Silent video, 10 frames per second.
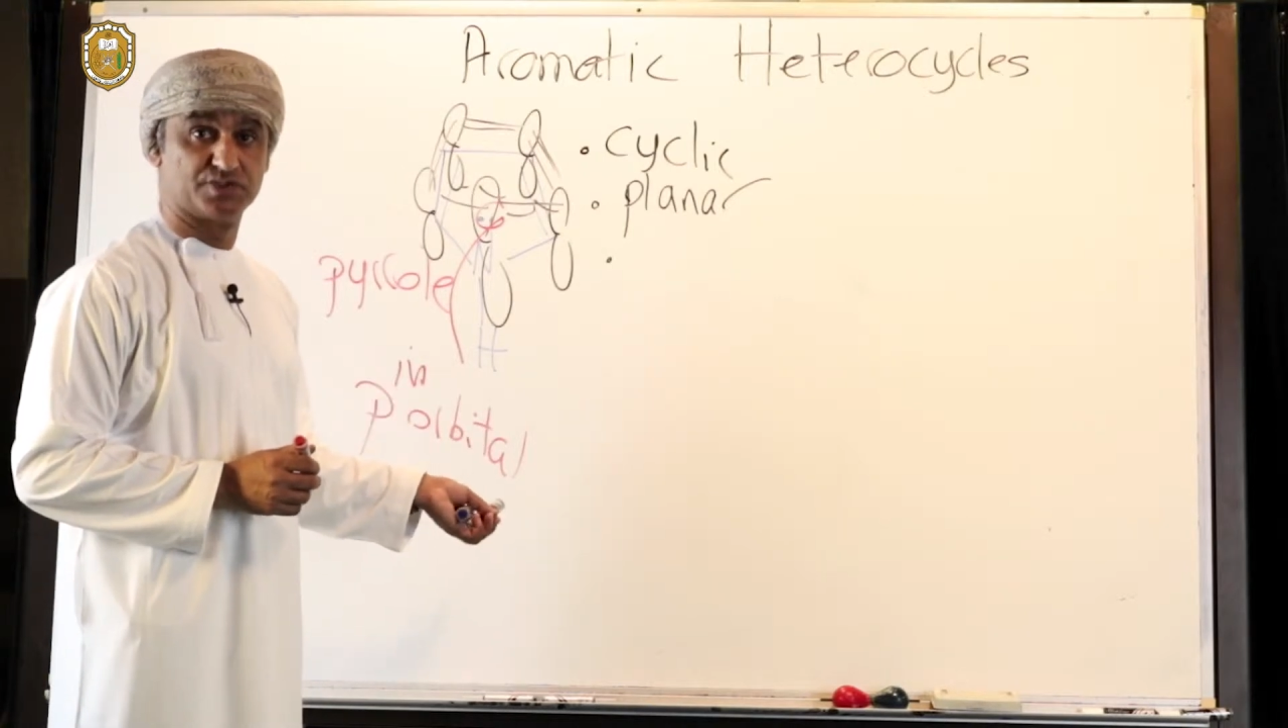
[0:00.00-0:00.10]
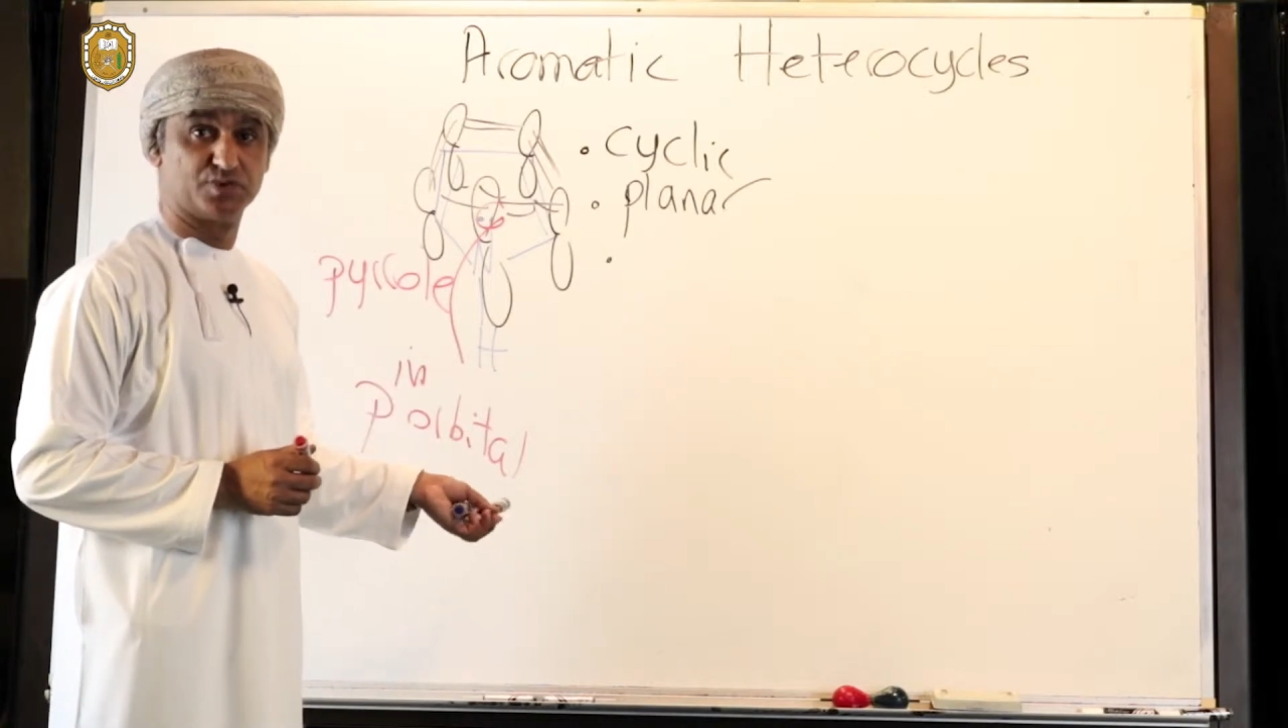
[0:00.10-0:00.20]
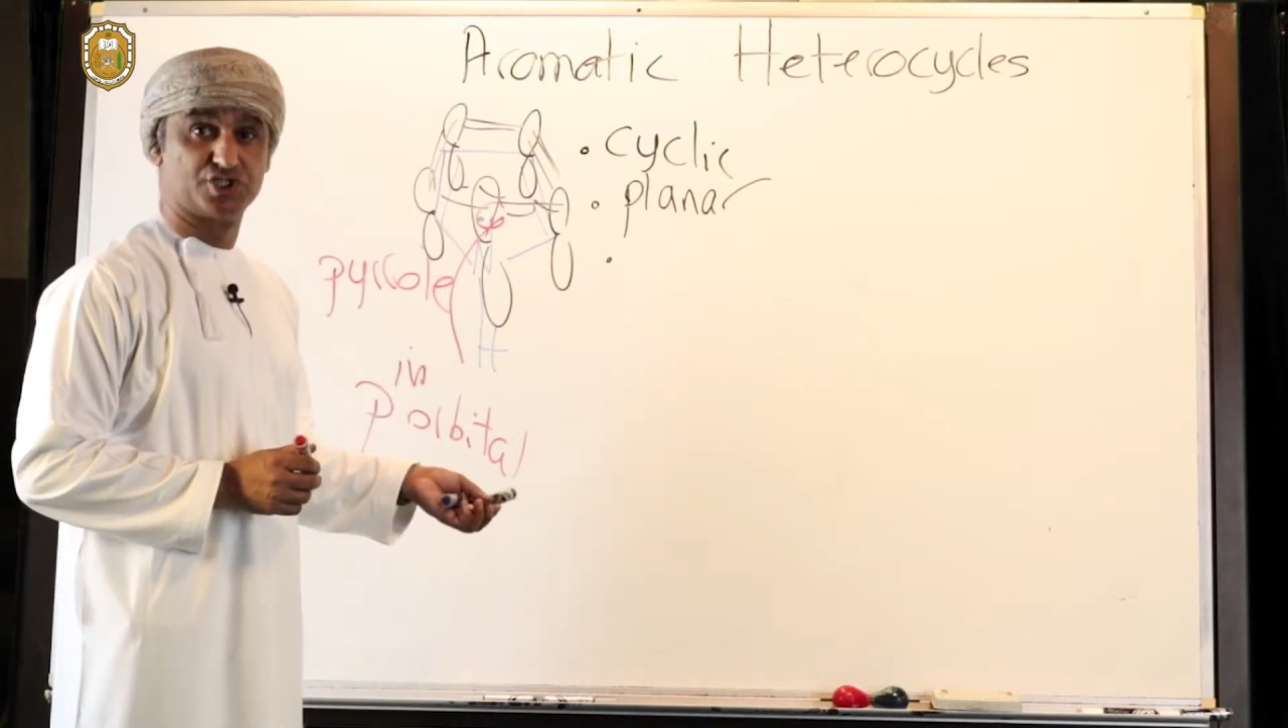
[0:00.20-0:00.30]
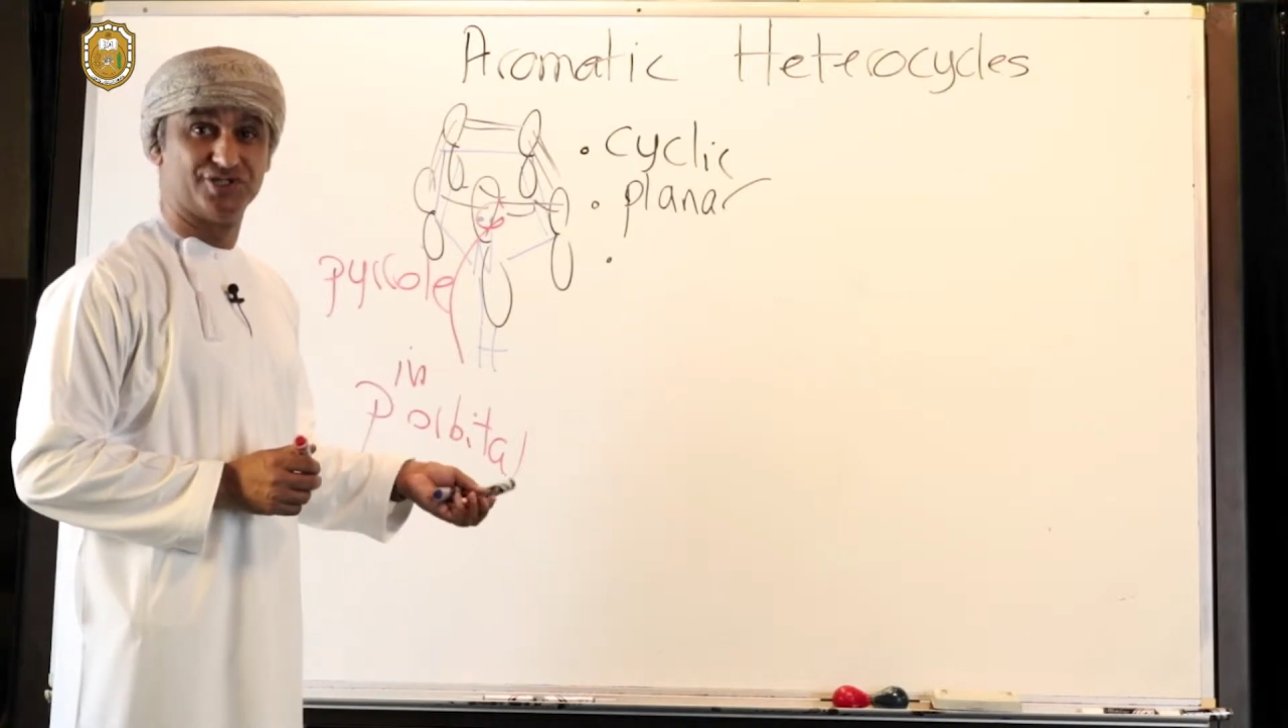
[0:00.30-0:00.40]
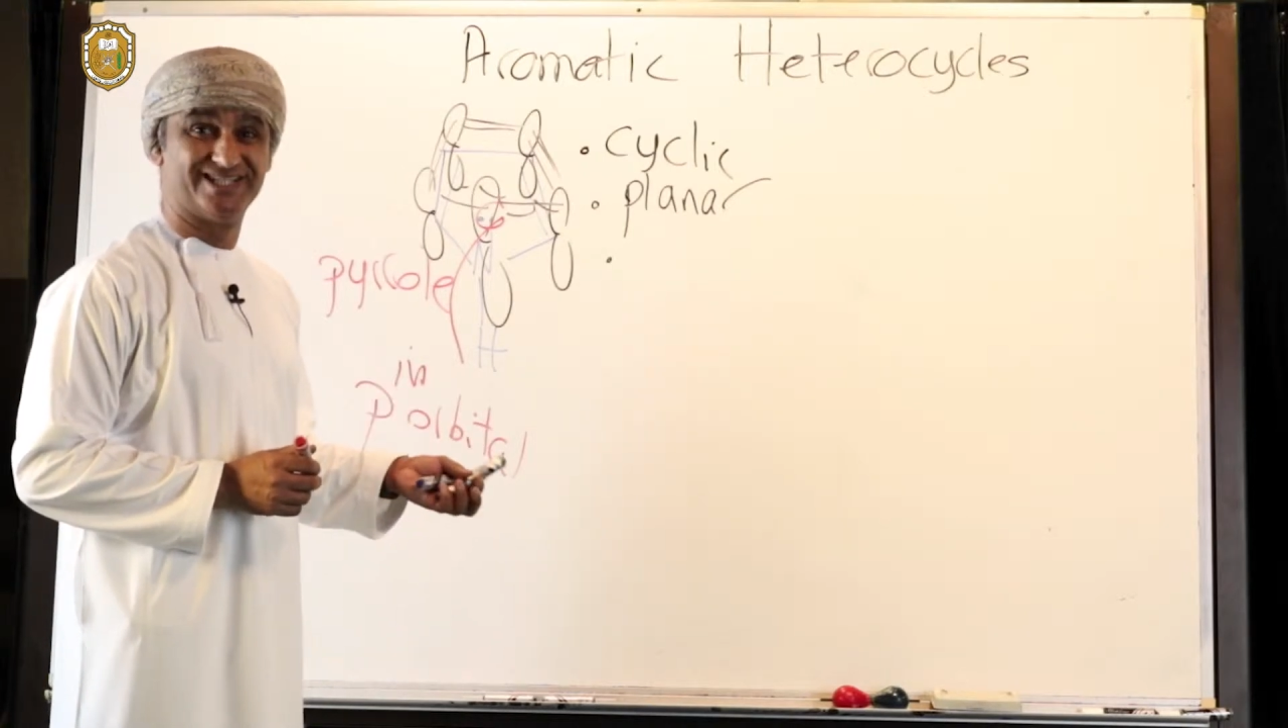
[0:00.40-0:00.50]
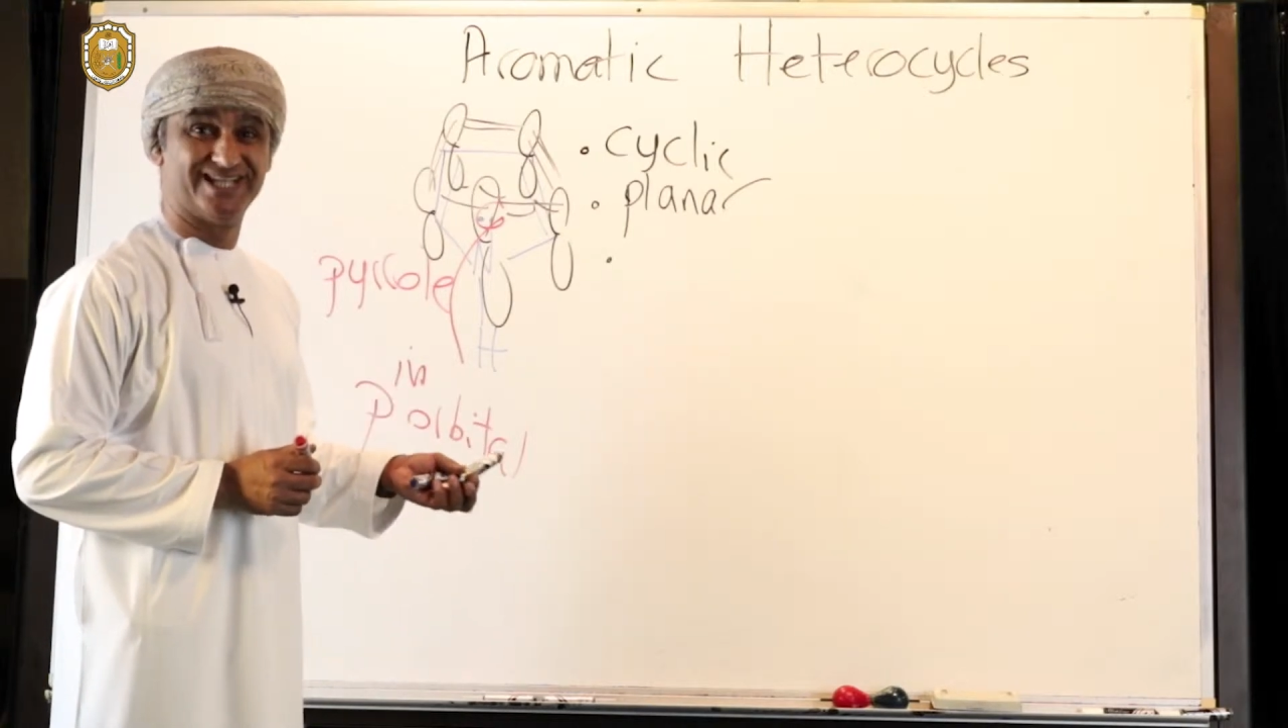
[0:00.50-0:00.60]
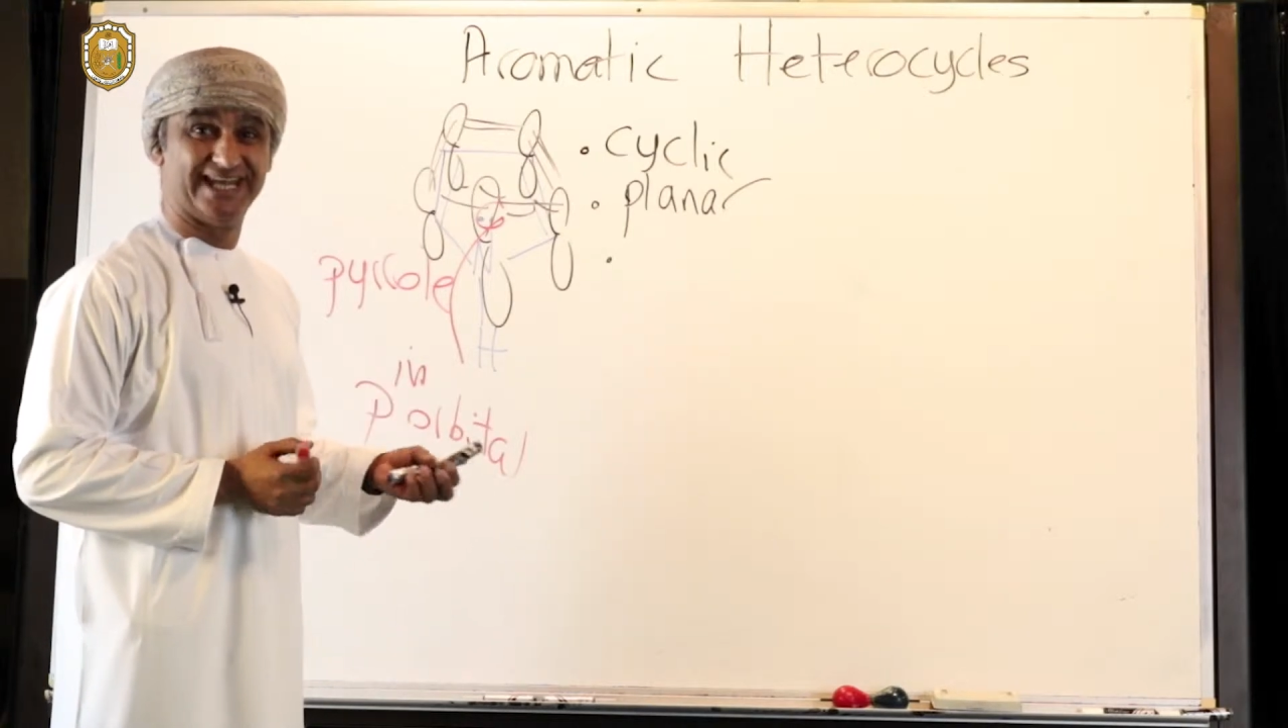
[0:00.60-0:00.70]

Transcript: which contain